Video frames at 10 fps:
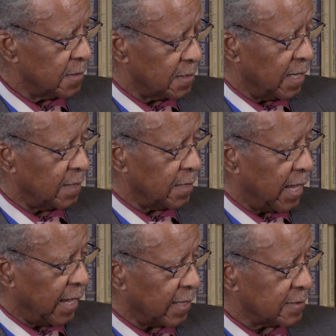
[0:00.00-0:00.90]
That
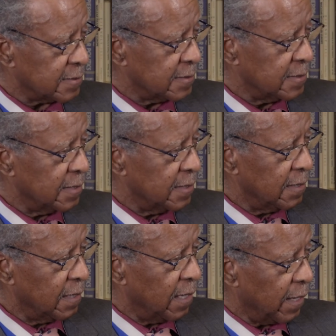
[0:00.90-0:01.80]
act
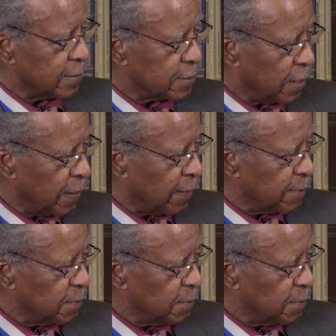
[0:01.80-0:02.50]
has carried